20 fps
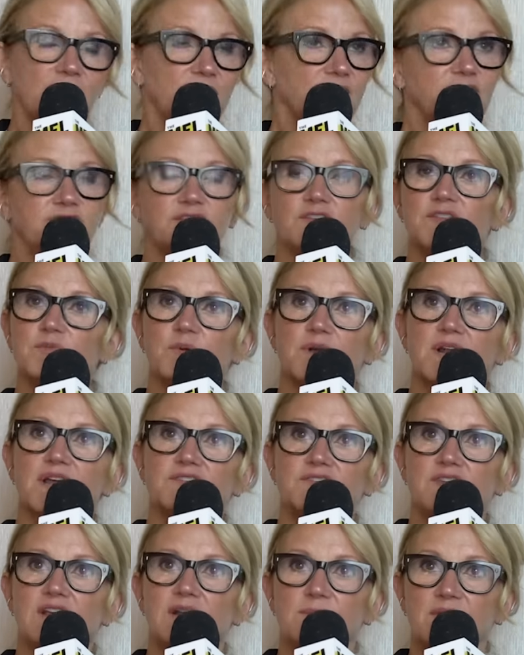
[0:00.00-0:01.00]
This is what
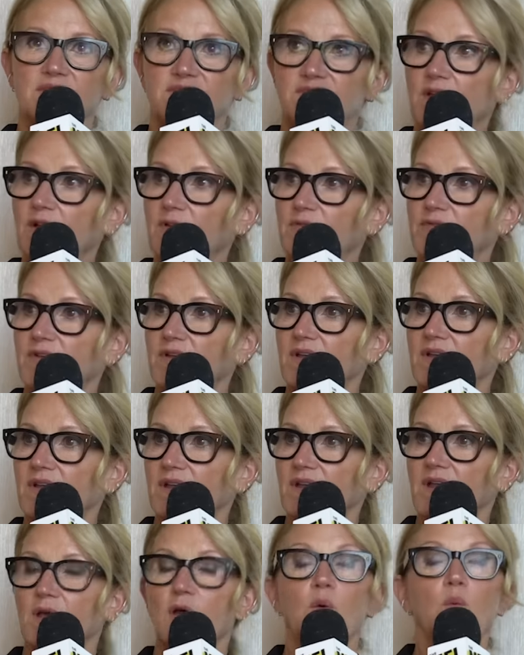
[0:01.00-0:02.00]
I say to myself
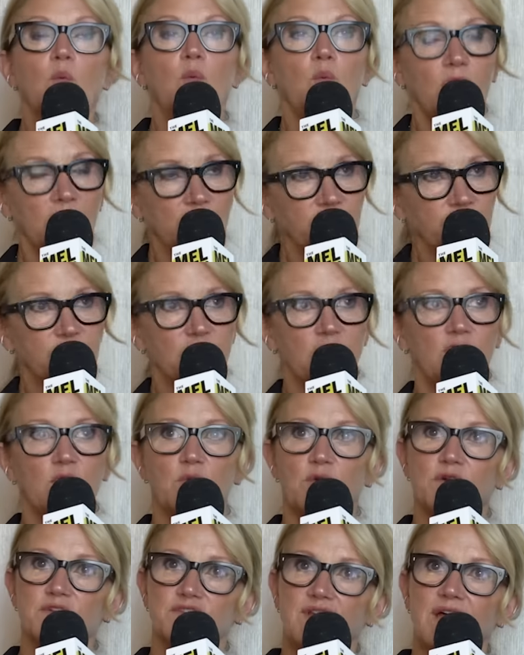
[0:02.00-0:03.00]
What if it
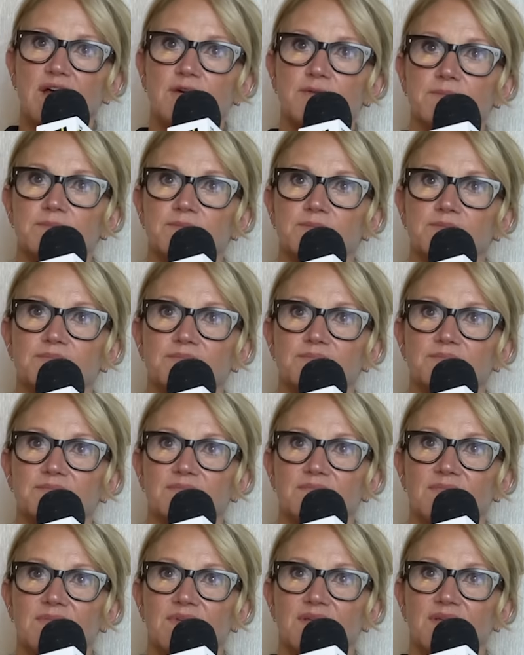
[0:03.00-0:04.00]
all works out?
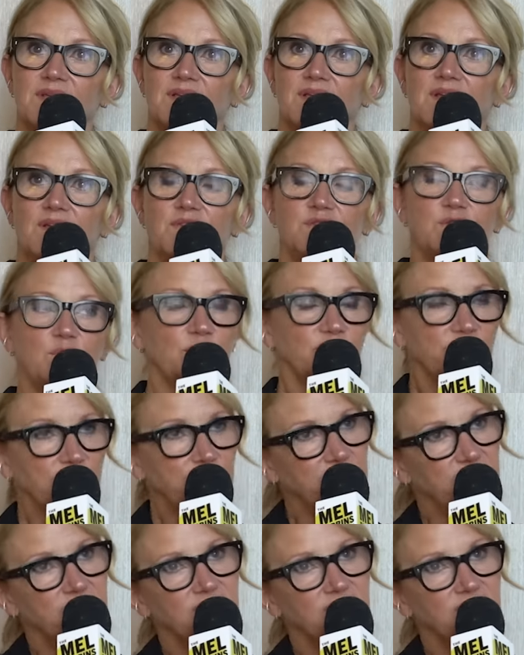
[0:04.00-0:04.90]
So, as I'm